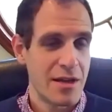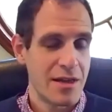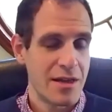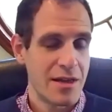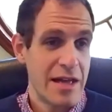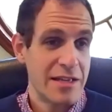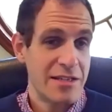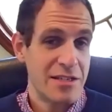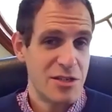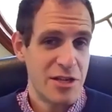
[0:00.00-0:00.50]

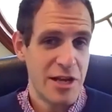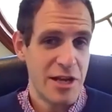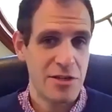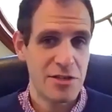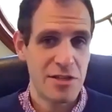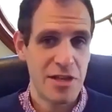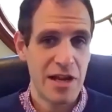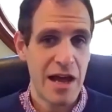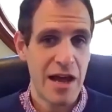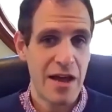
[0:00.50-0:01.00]
That's a
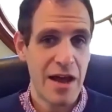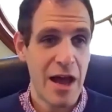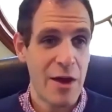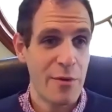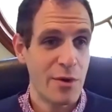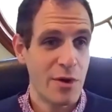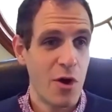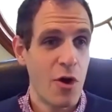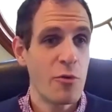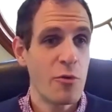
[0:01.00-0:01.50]
change that I
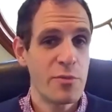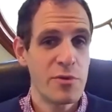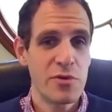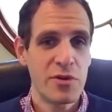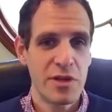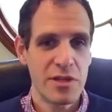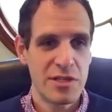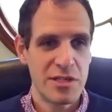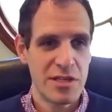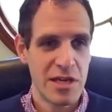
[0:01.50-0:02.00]
would hope you
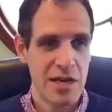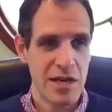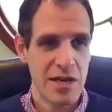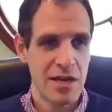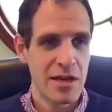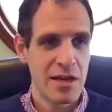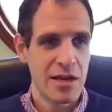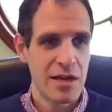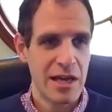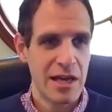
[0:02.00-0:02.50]
could
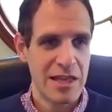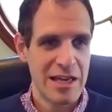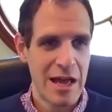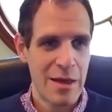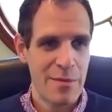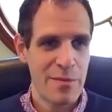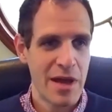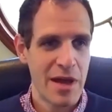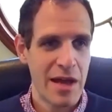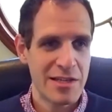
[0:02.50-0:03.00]
see in the
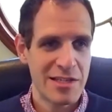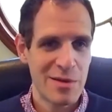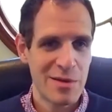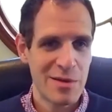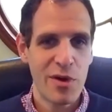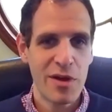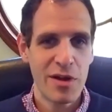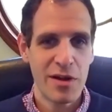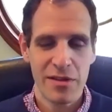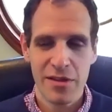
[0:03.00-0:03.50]
NBA at some
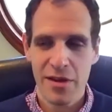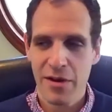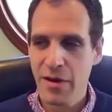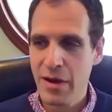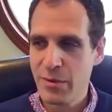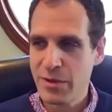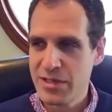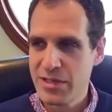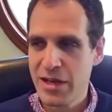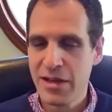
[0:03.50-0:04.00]
point, although I
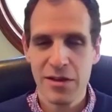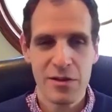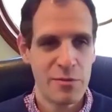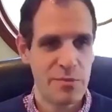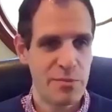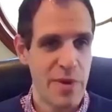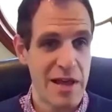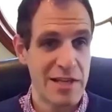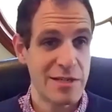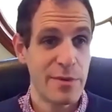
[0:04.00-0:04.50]
will tell you
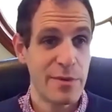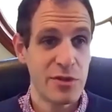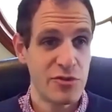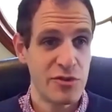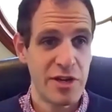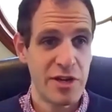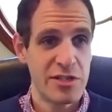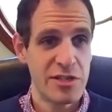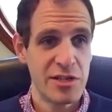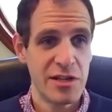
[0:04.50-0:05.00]
basketball
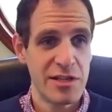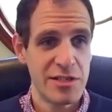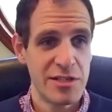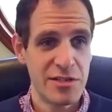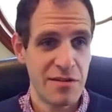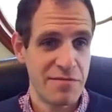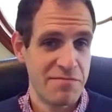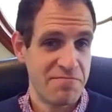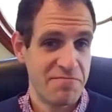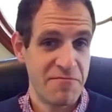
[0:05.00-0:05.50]
traditionalists
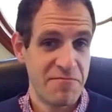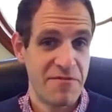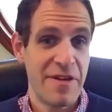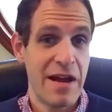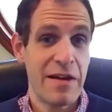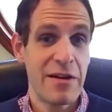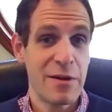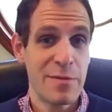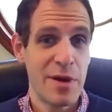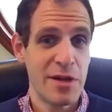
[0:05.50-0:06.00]
are
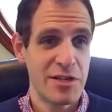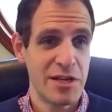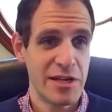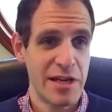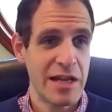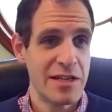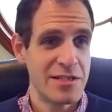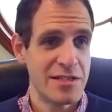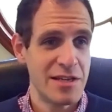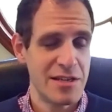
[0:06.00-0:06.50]
very much
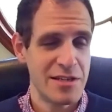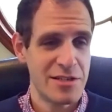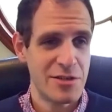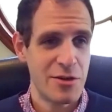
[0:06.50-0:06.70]
against it.